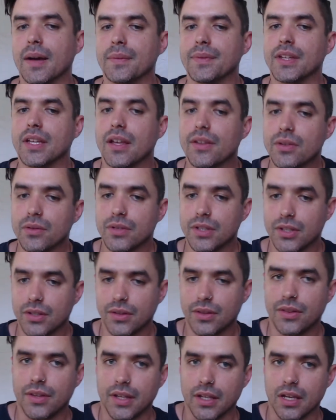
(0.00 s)
The other really
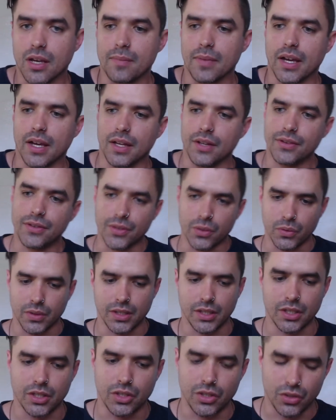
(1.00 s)
good thing about
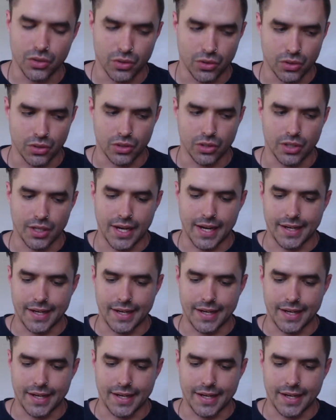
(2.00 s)
doing your